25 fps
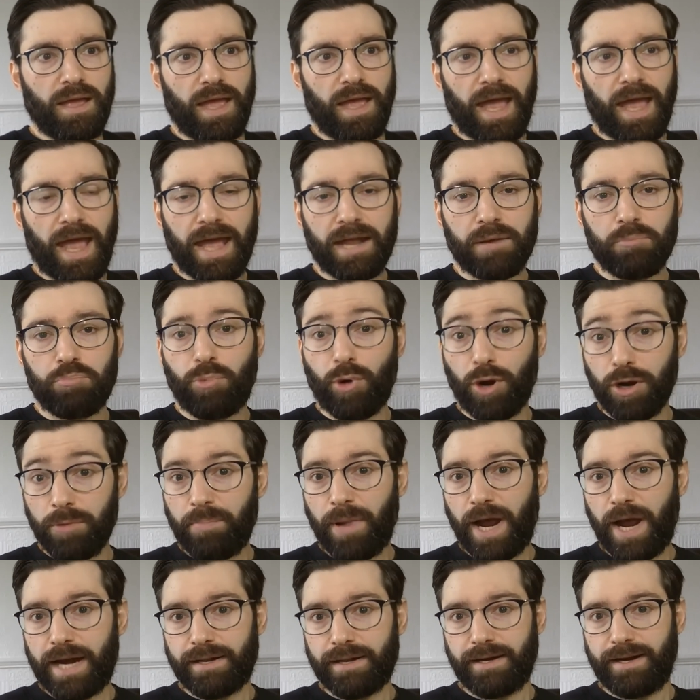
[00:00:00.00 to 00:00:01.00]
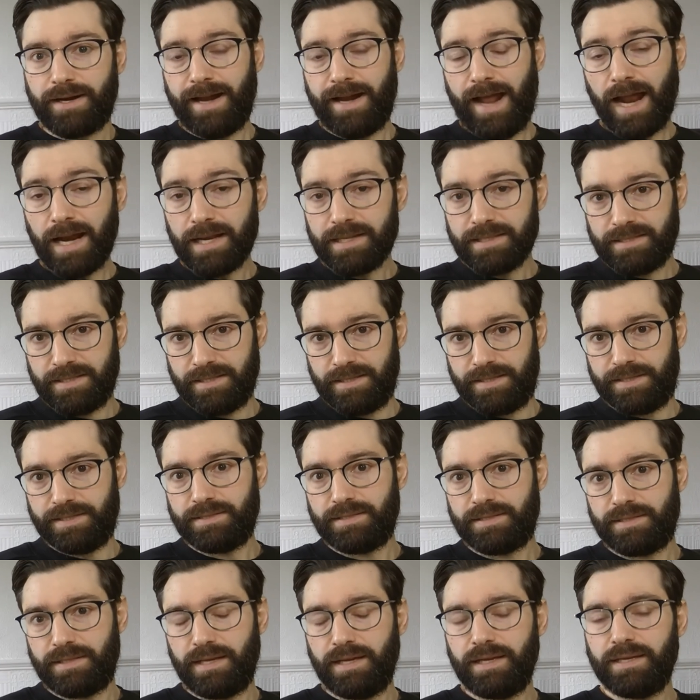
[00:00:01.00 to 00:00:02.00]
And point pattern
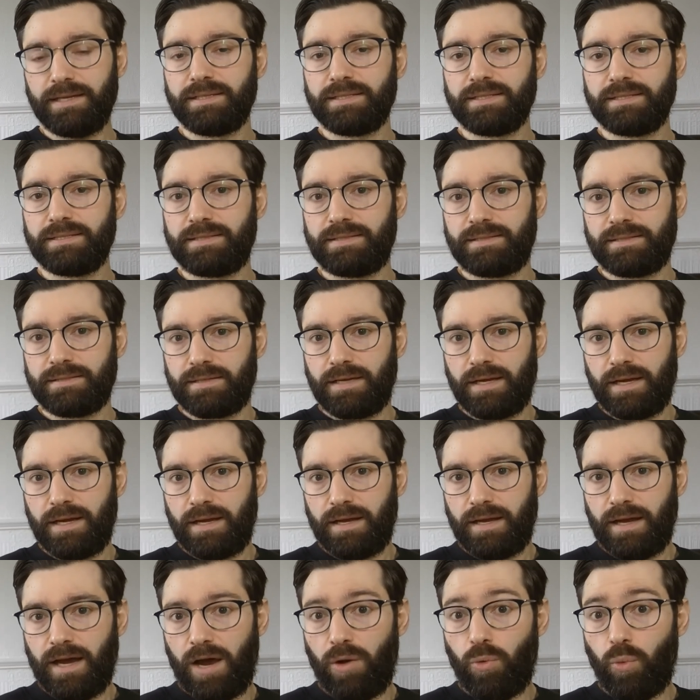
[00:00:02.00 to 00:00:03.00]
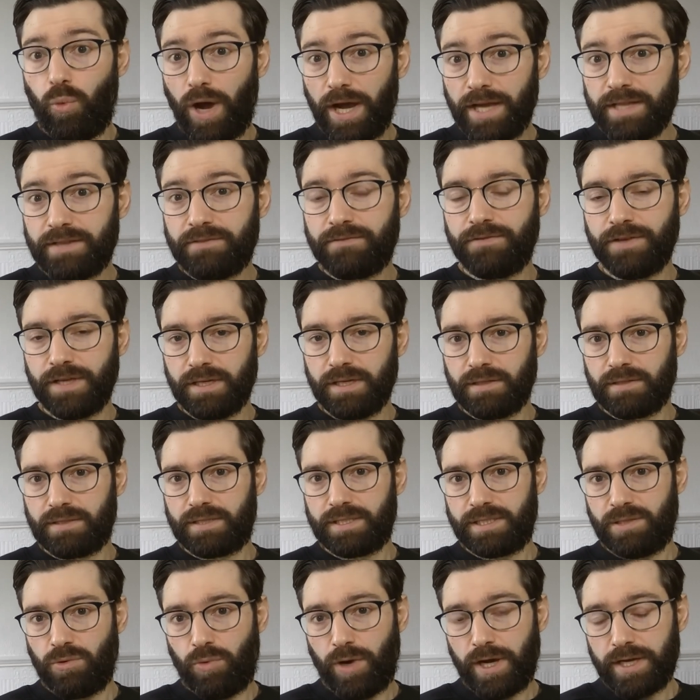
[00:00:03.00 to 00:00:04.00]
analysis is a wide field,
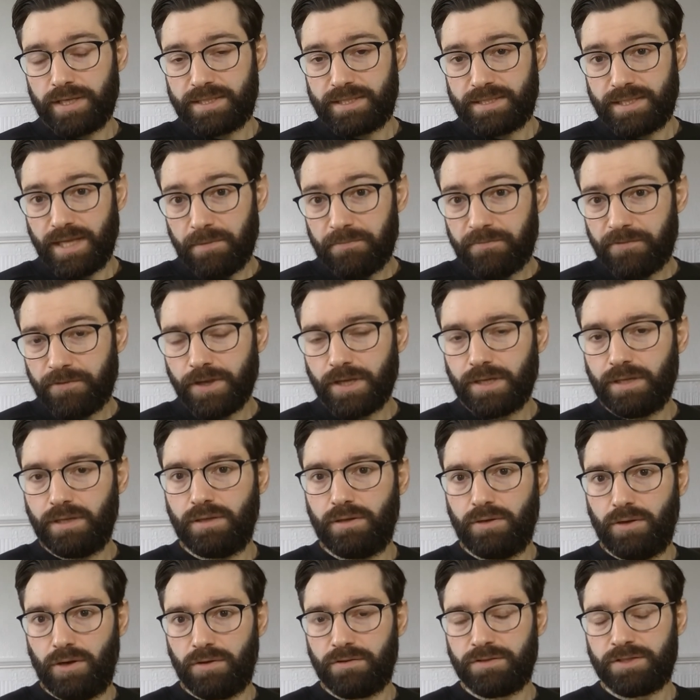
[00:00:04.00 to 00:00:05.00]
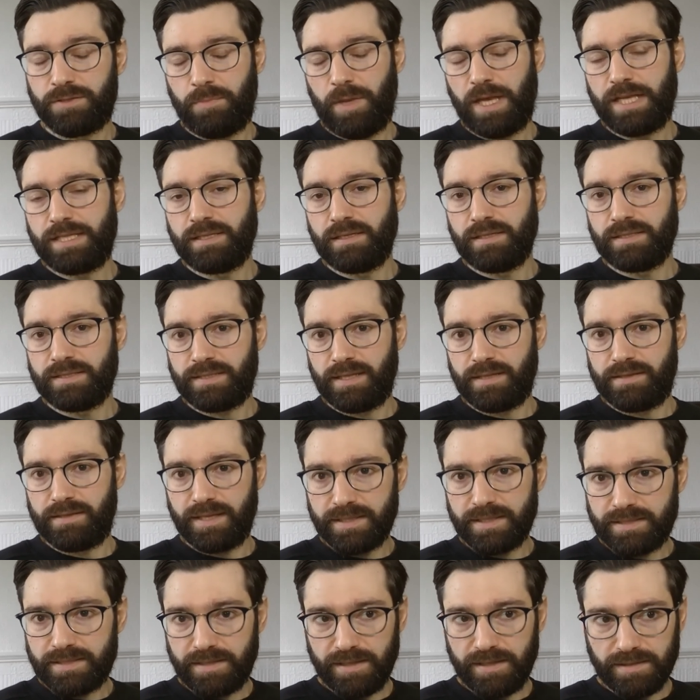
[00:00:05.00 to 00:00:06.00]
there's a wide subfield of spatial
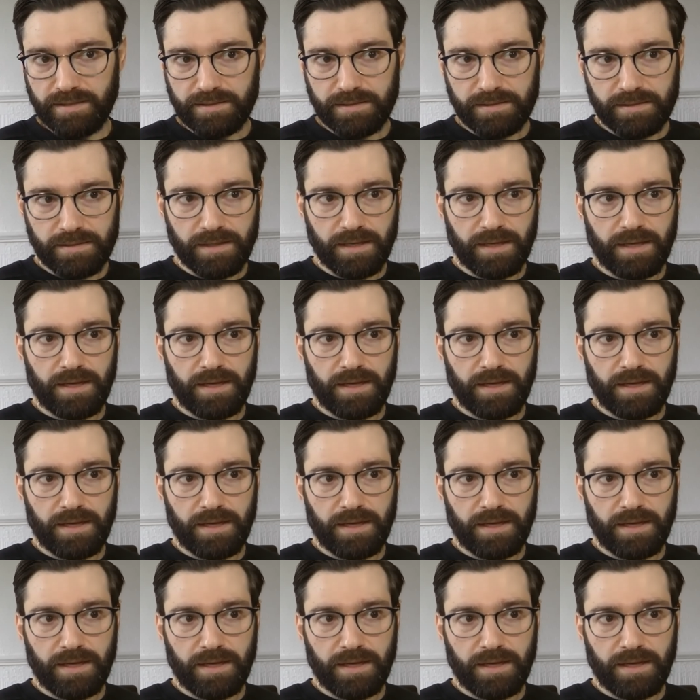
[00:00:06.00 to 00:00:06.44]
statistics.